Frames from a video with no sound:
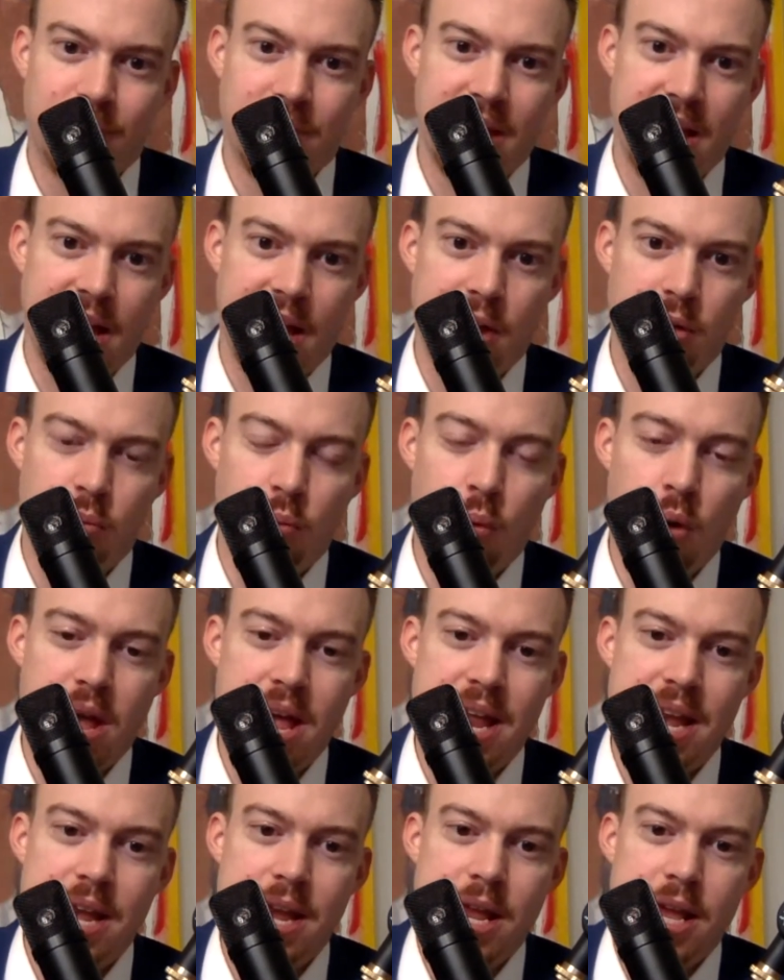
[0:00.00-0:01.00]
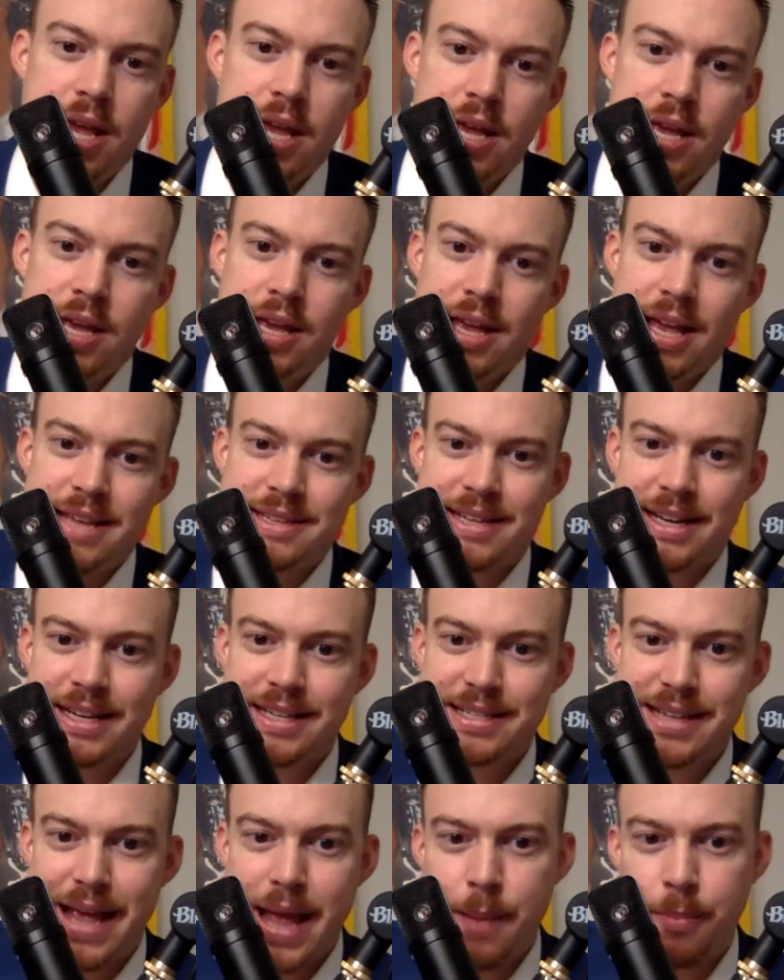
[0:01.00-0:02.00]
And when, as an
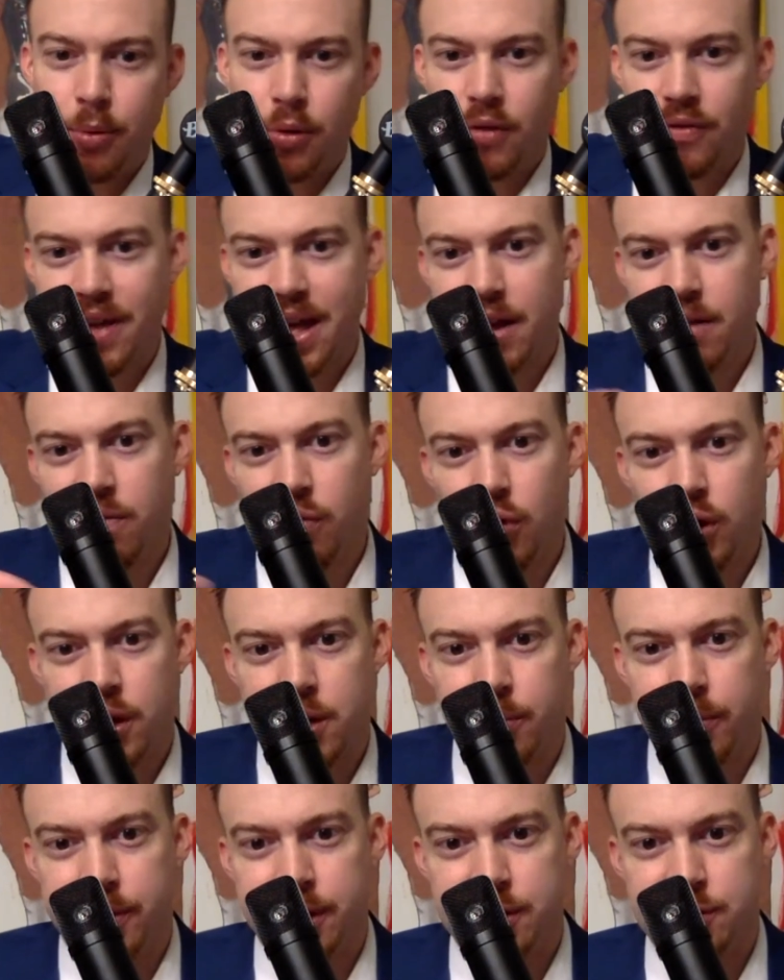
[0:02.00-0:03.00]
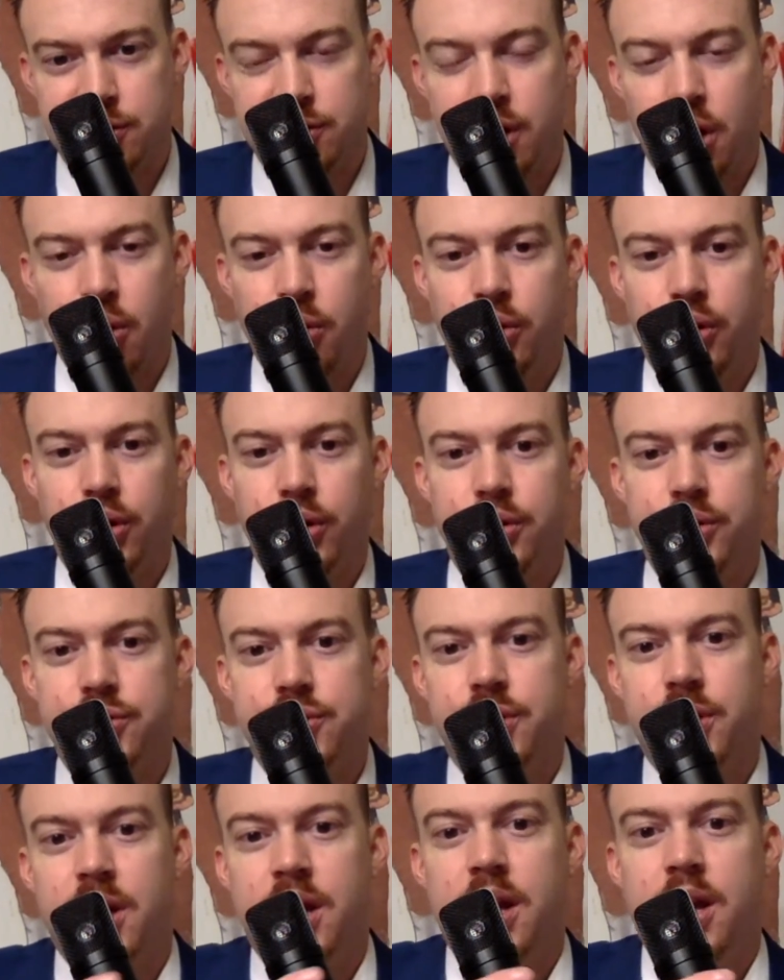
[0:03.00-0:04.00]
example of kind of working with these
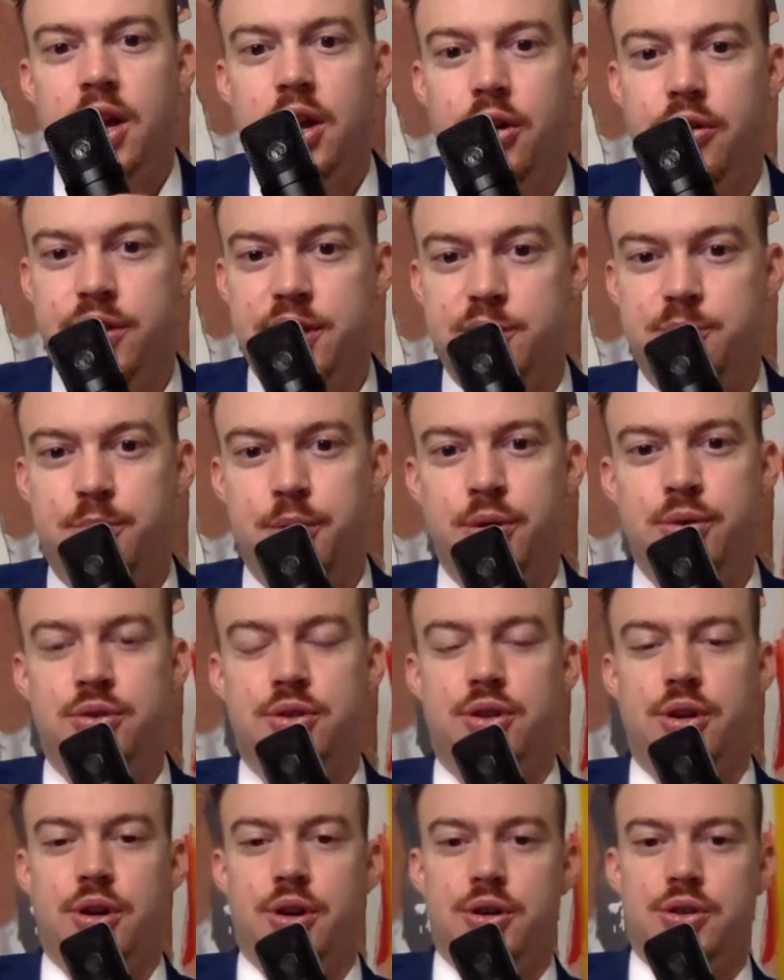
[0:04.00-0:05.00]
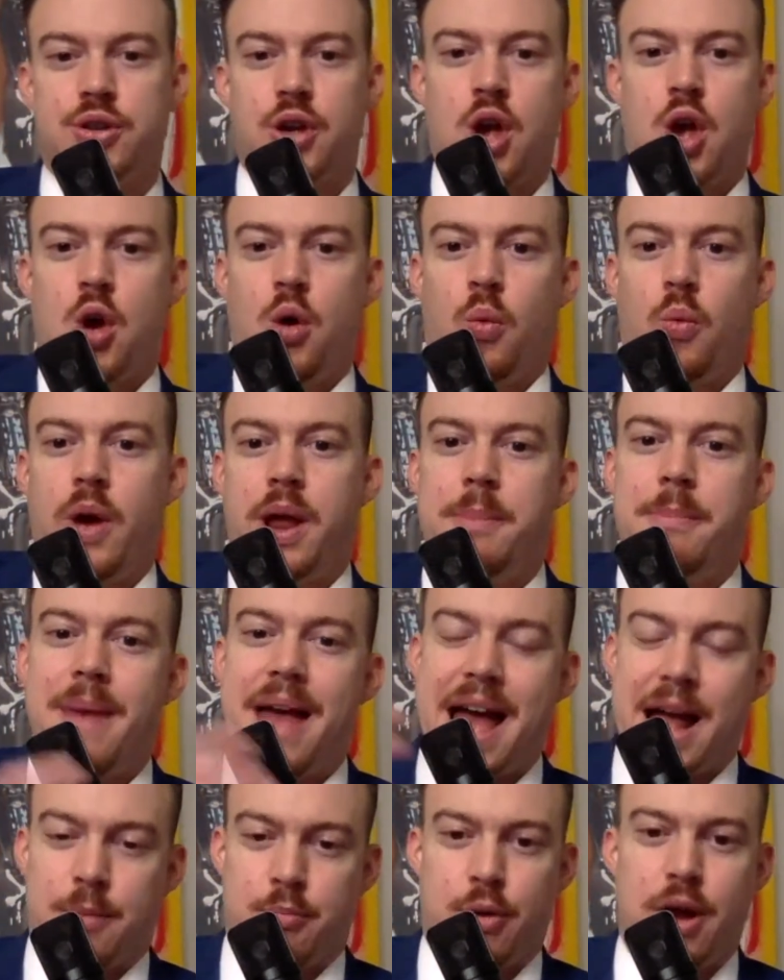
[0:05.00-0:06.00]
donors or these boosters, when
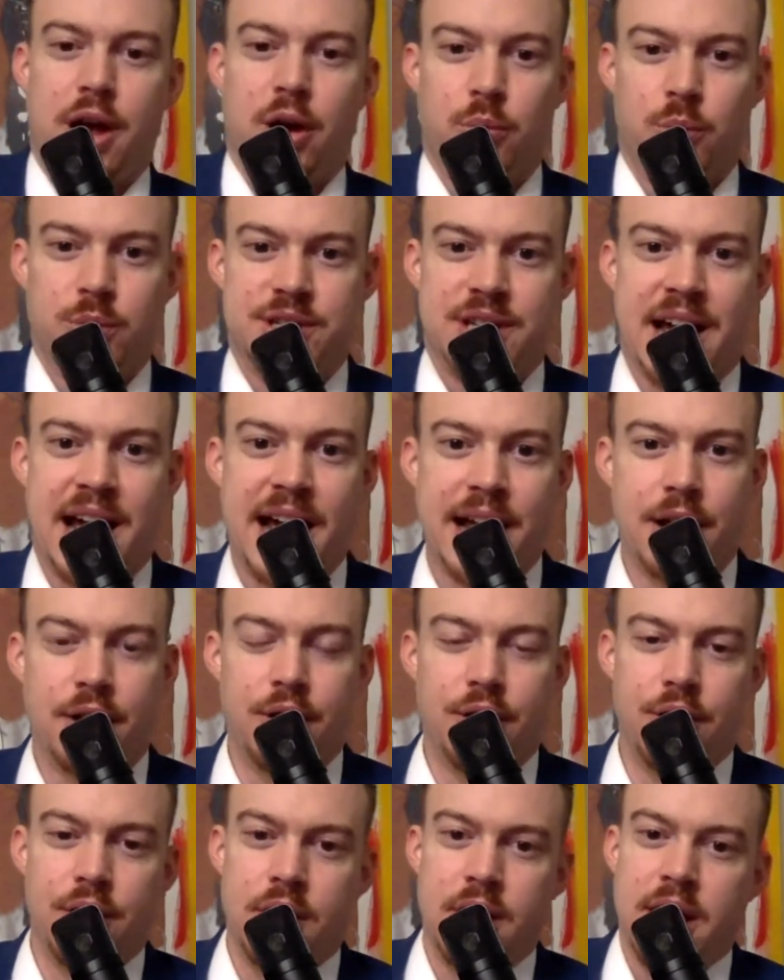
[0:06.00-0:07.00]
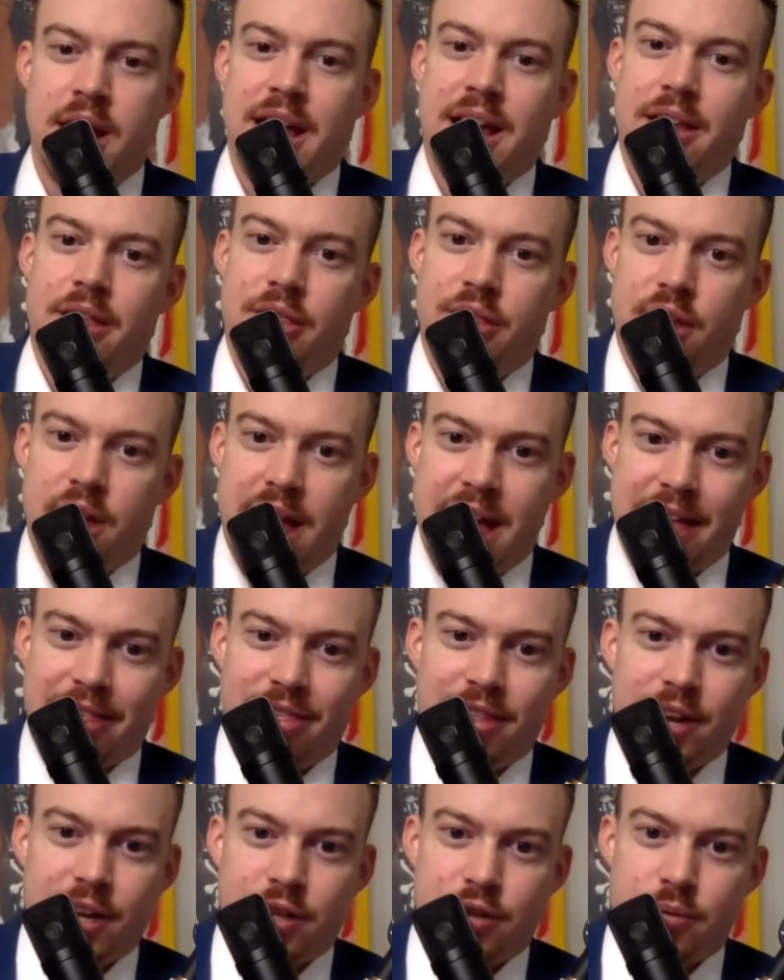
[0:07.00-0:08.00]
Mac Brown was hired, the
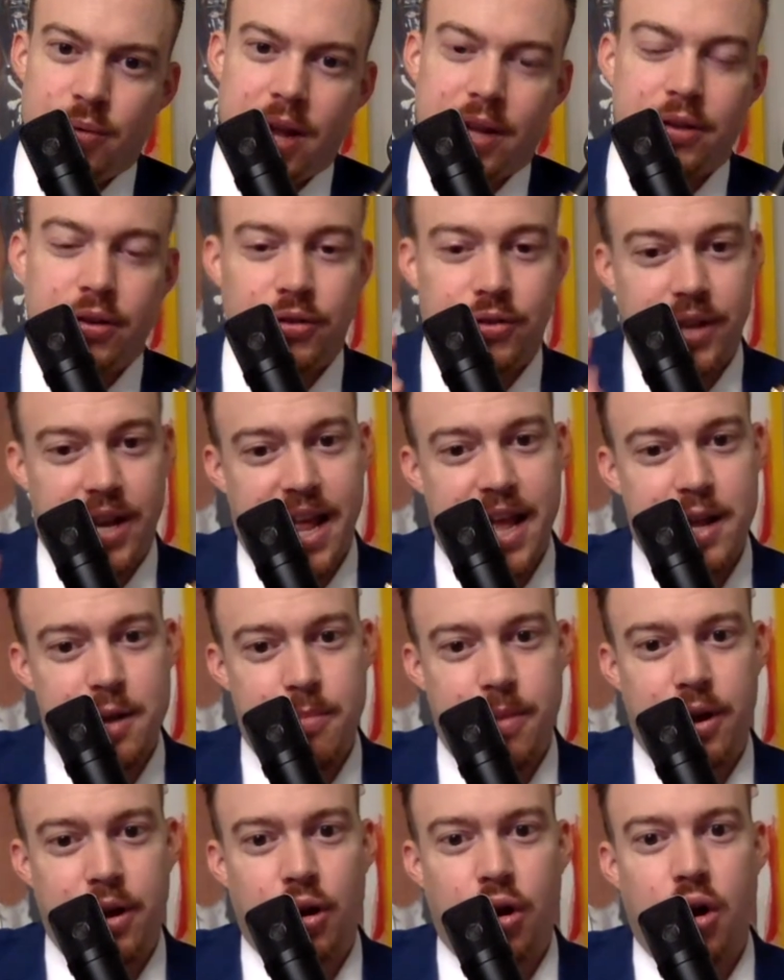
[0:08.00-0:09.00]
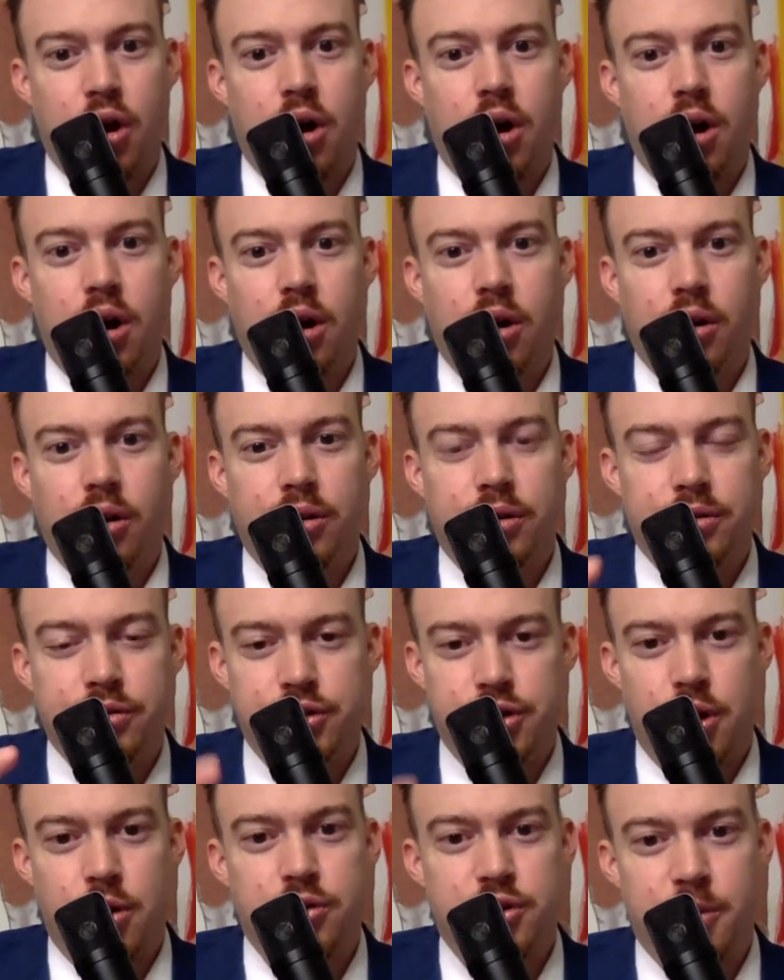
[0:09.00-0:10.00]
athletic director said, "Hey, you better call
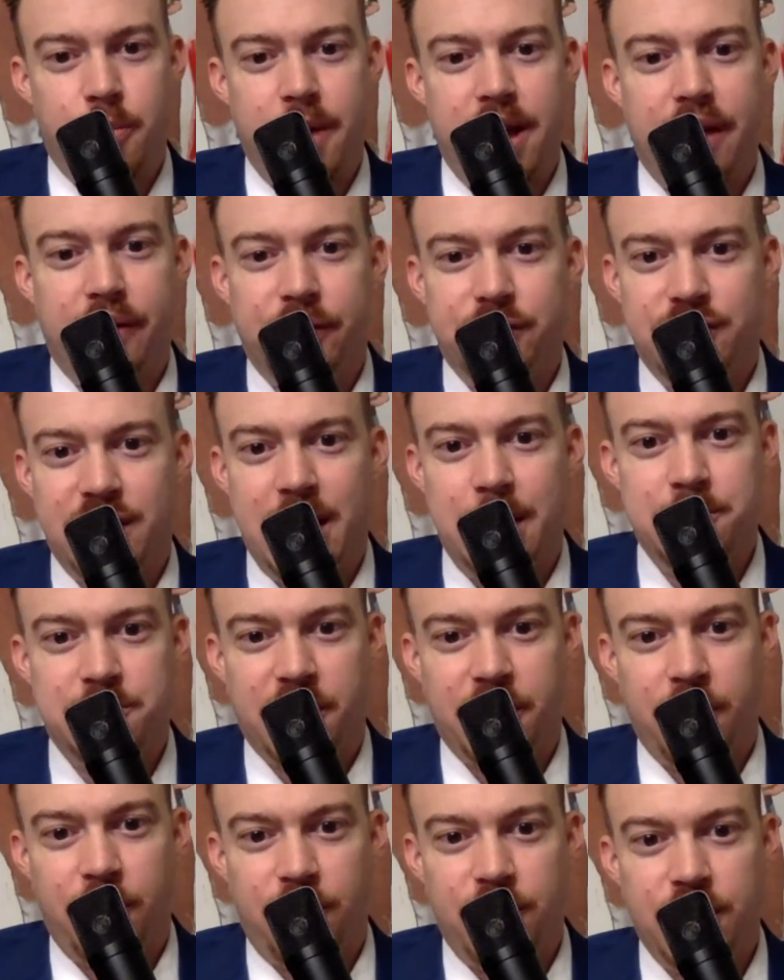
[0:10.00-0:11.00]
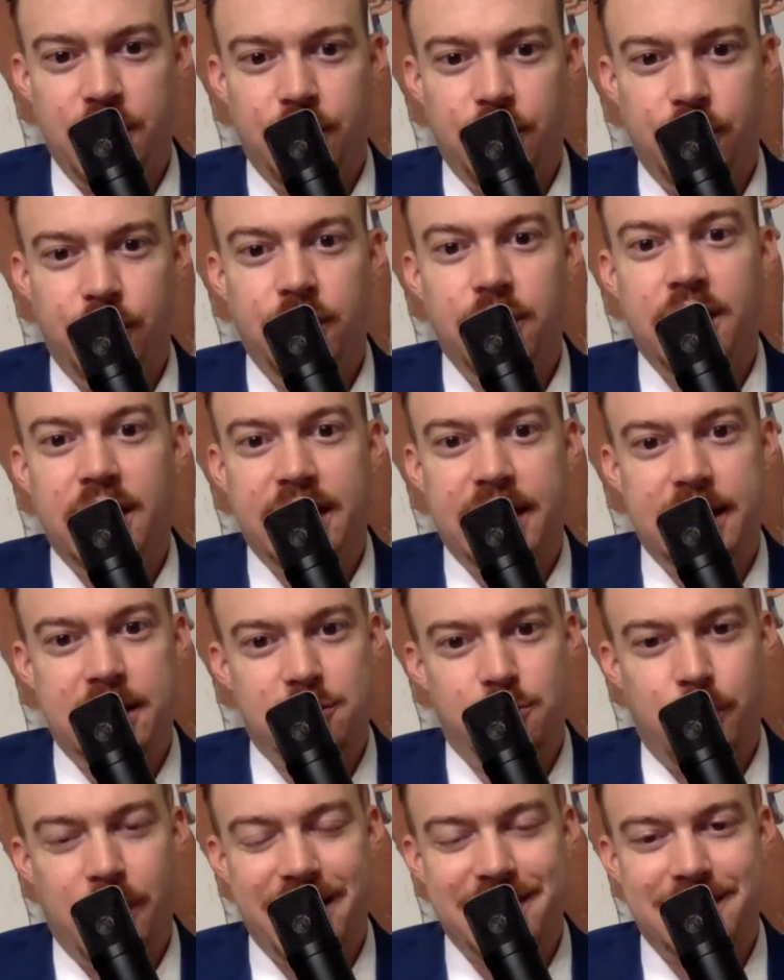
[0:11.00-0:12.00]
Joe Jamail. His name's on the field, and get his
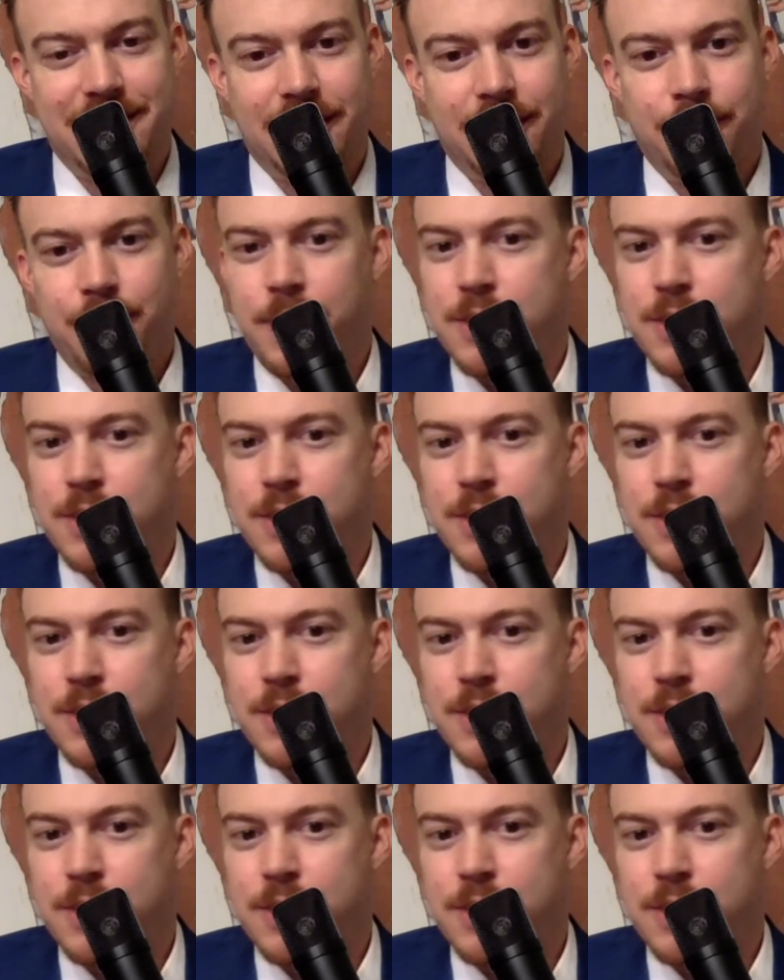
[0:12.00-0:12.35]
blessing."